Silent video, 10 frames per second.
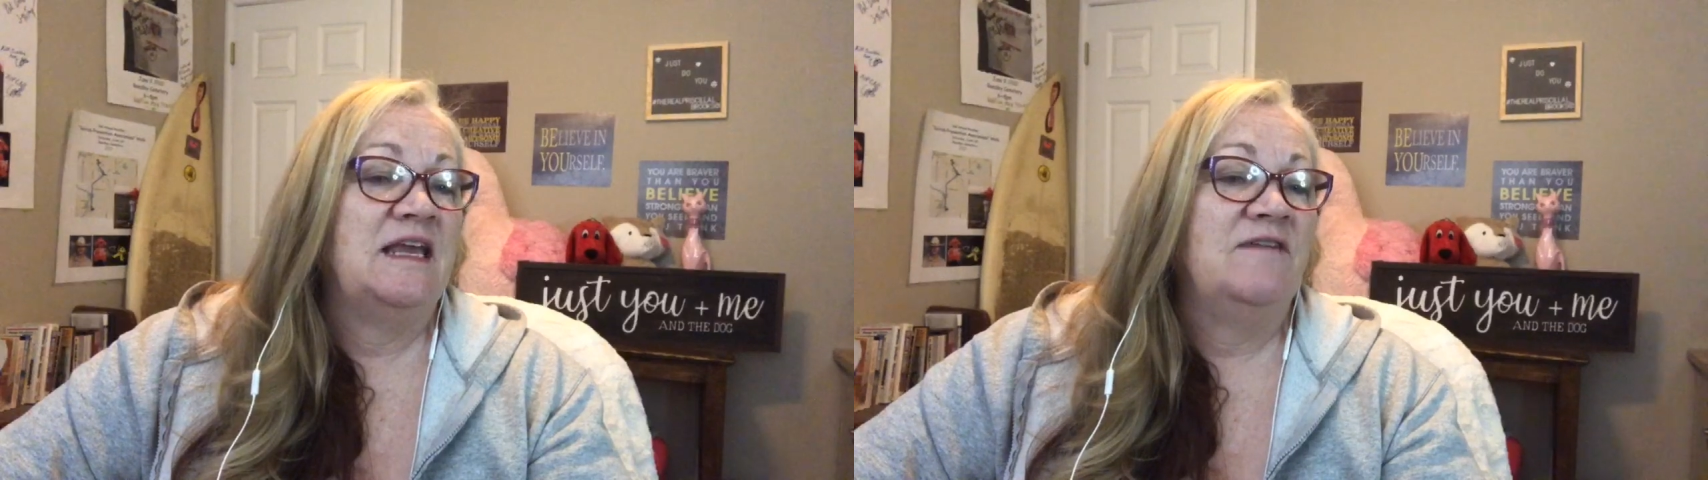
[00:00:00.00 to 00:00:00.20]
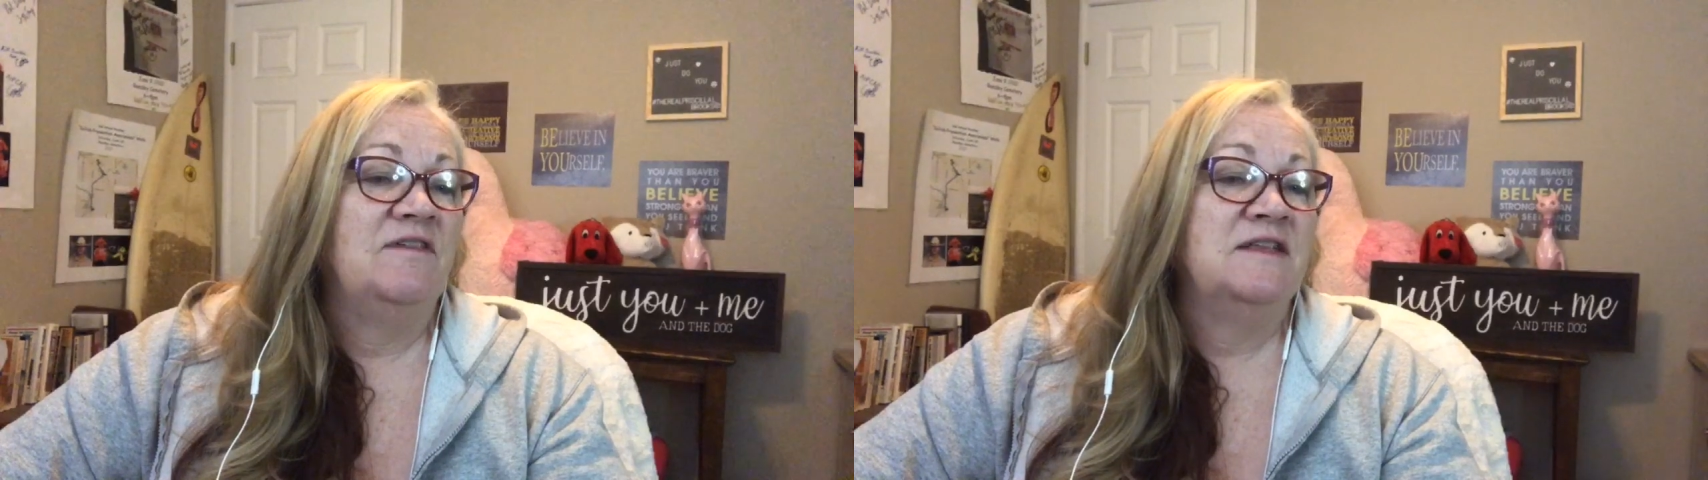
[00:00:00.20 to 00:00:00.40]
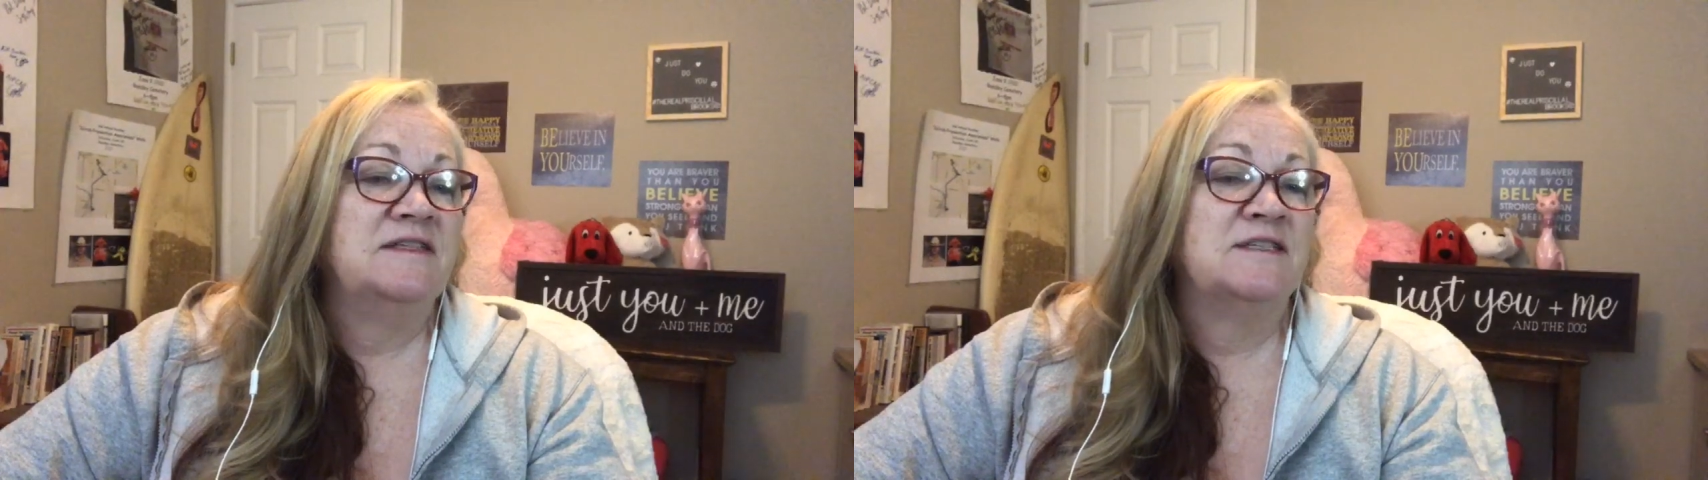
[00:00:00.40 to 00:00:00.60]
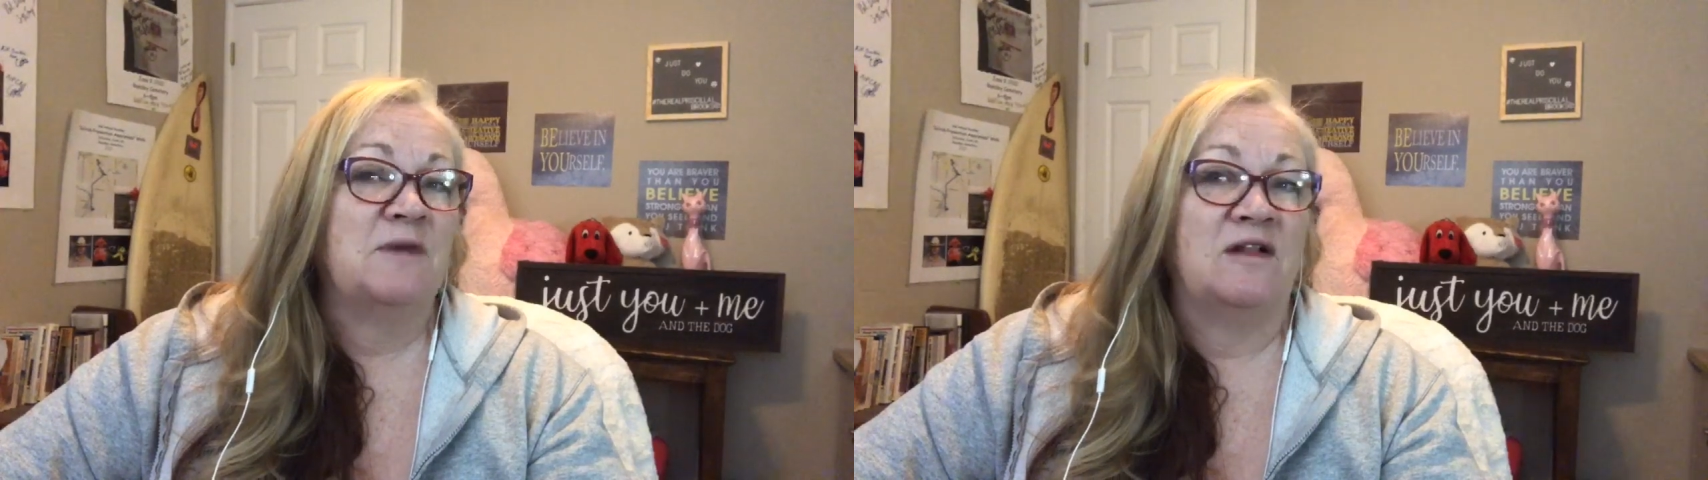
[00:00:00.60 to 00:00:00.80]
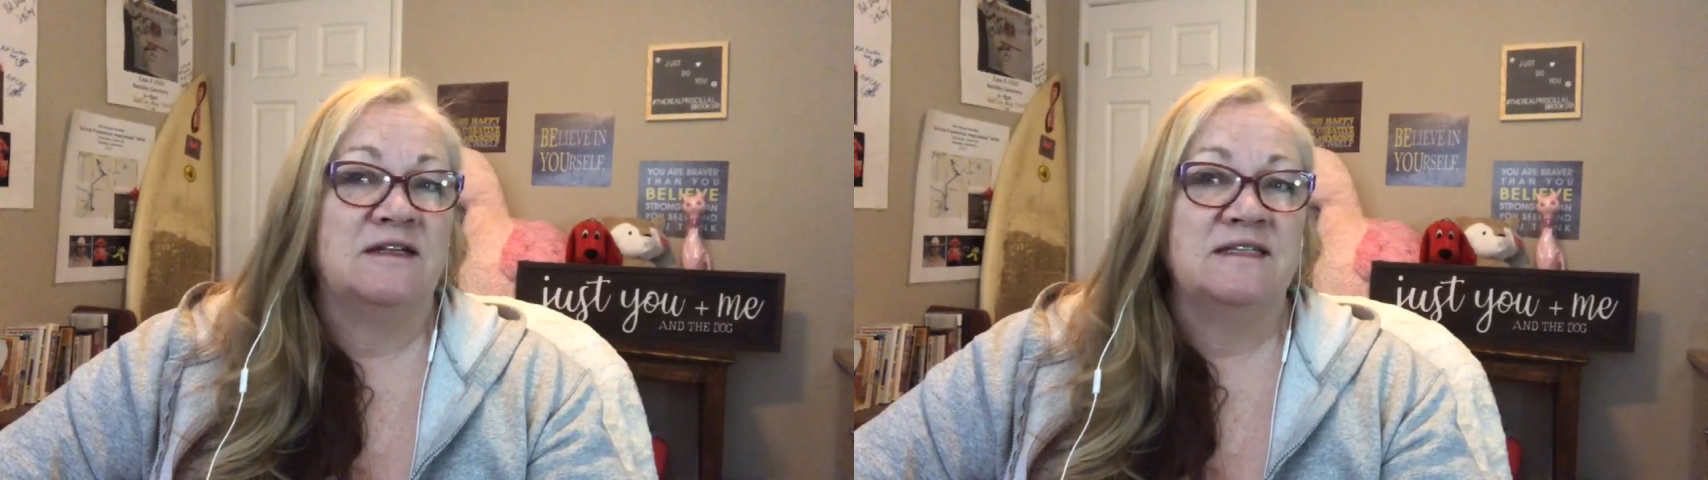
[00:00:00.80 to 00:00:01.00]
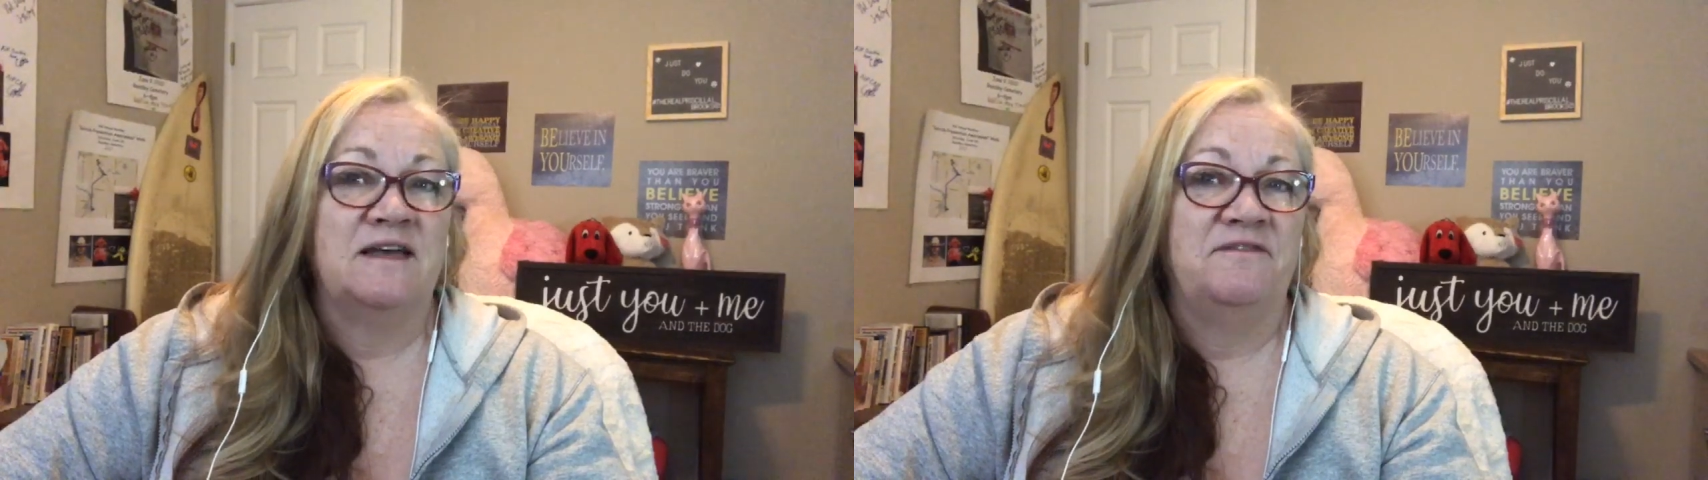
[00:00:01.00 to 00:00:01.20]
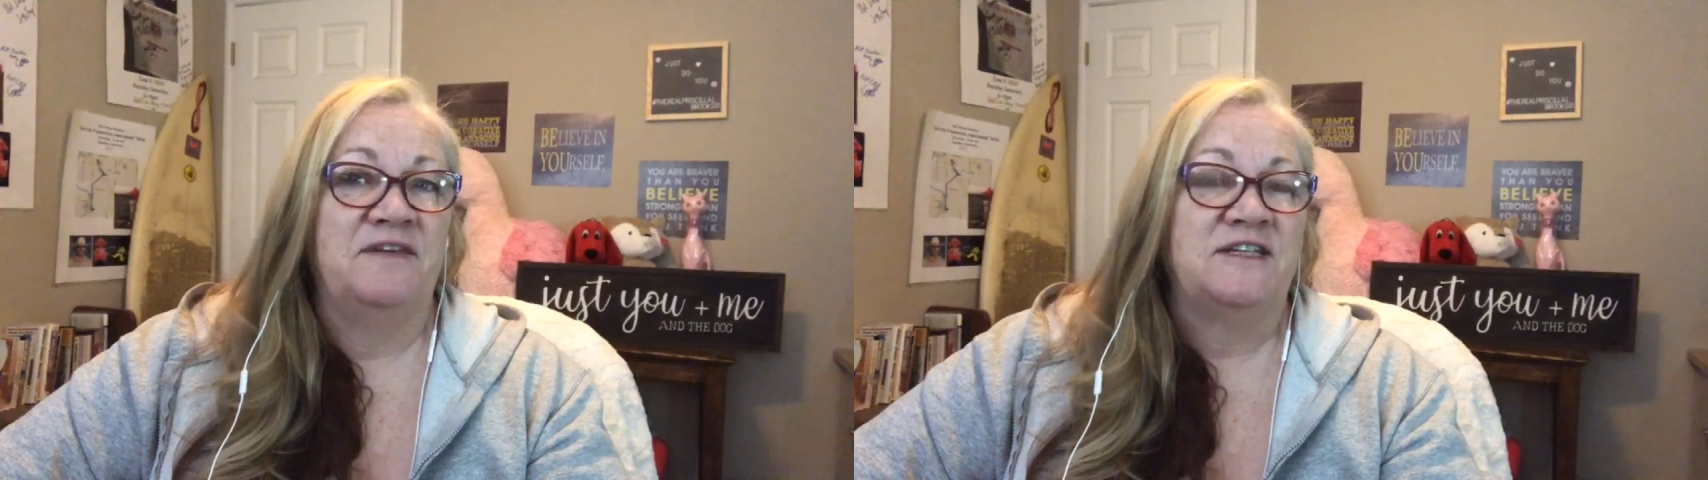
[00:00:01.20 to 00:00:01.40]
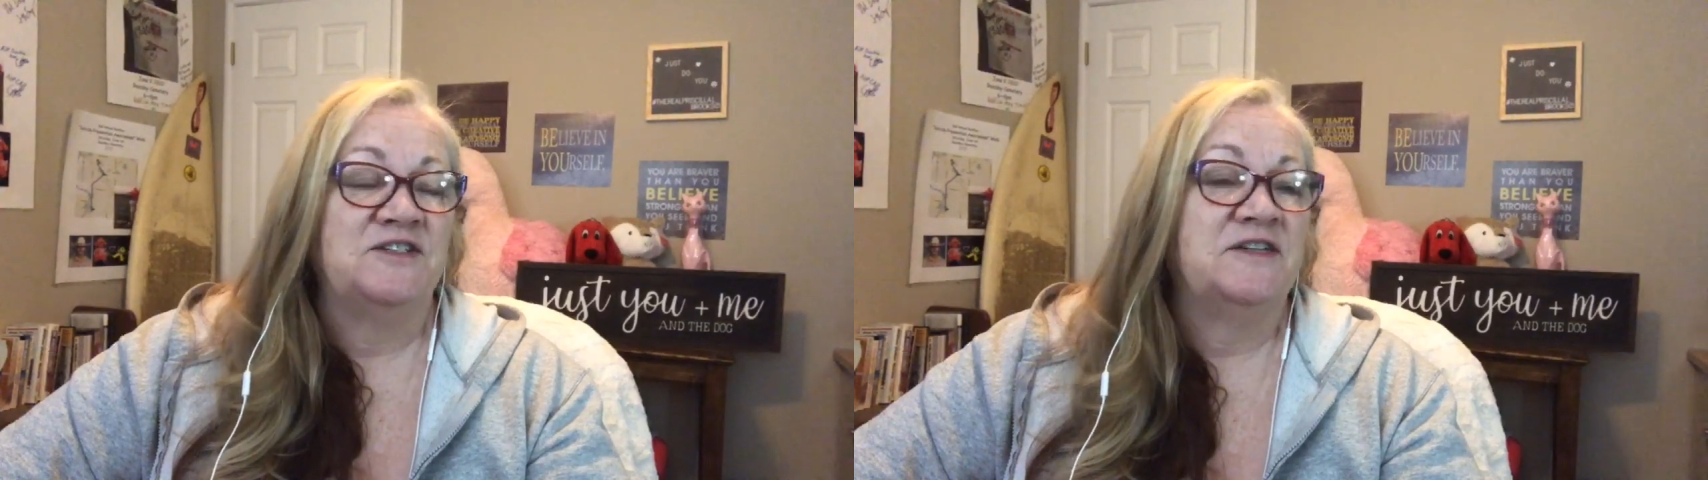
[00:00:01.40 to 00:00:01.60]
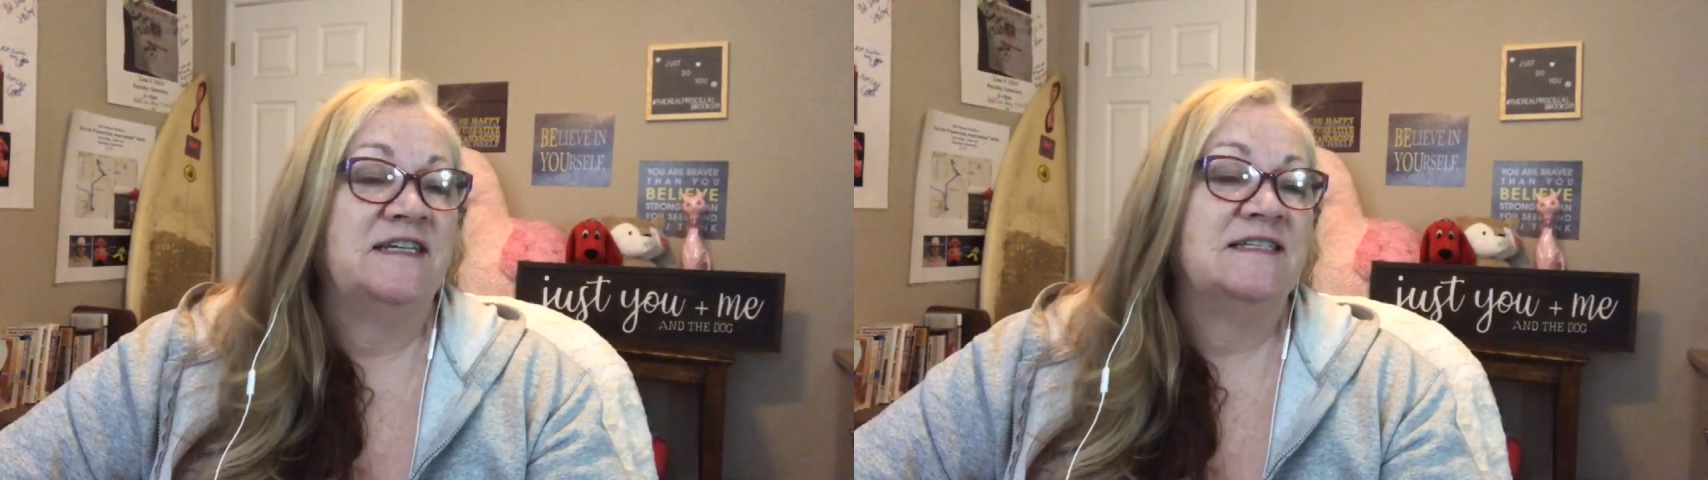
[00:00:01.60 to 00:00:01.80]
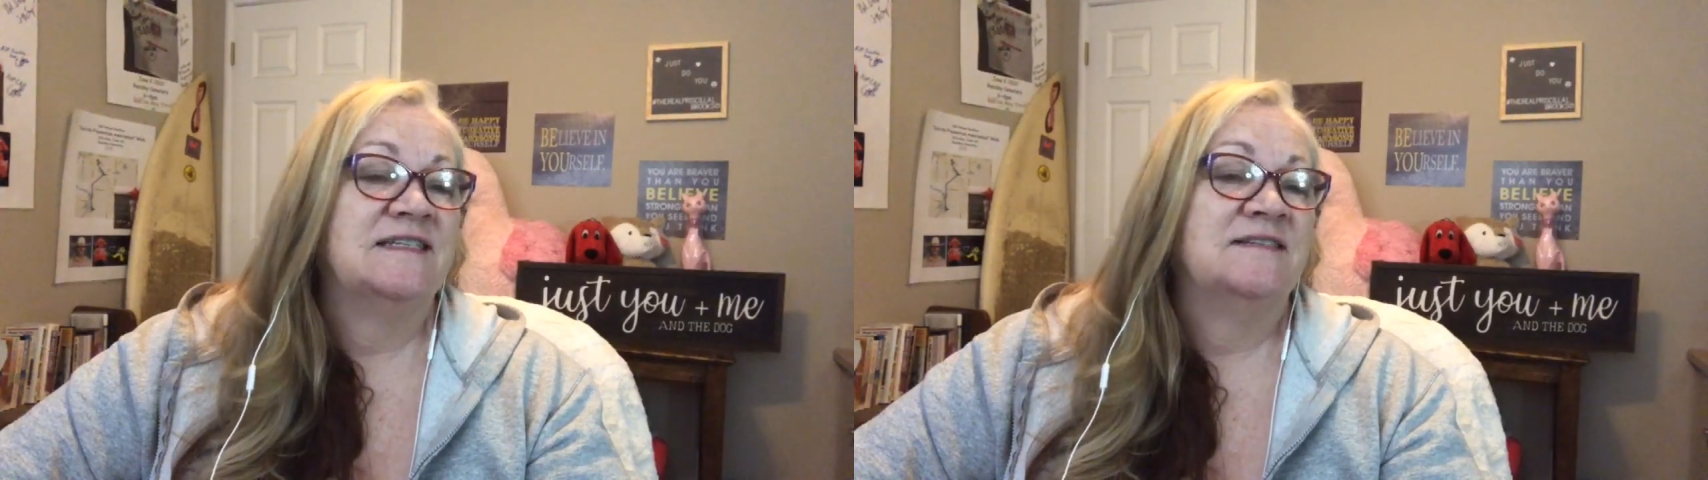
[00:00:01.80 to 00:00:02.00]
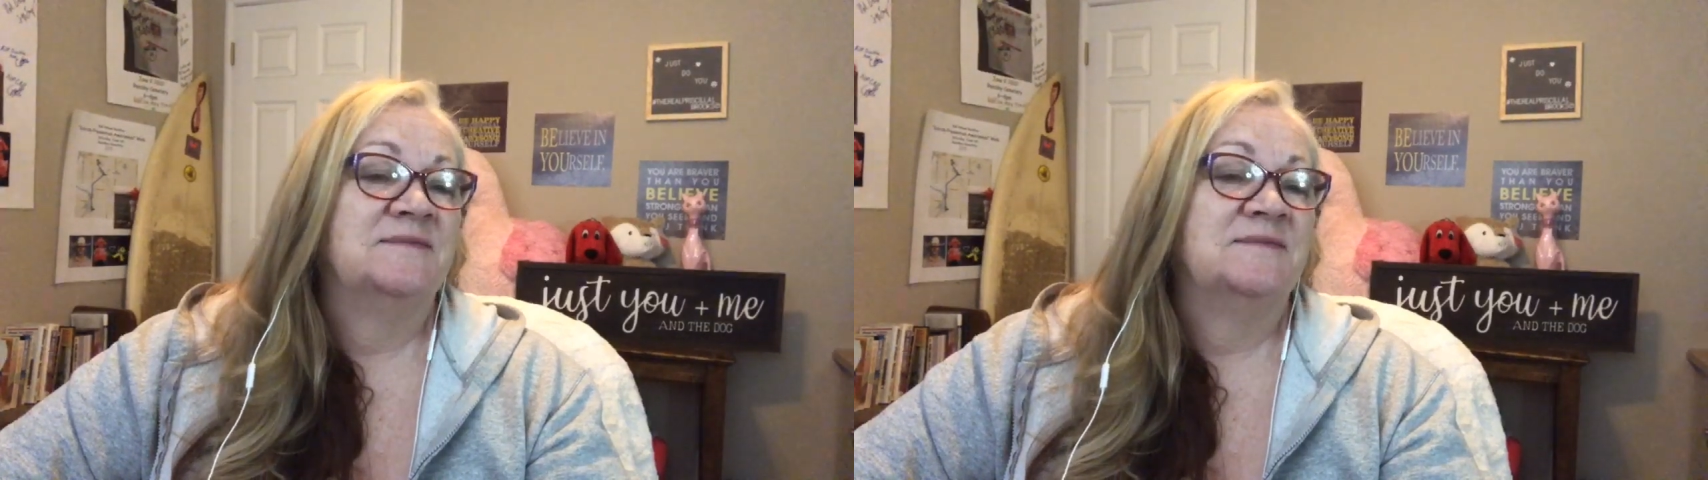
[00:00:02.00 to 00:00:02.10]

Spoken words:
even the smallest of victories.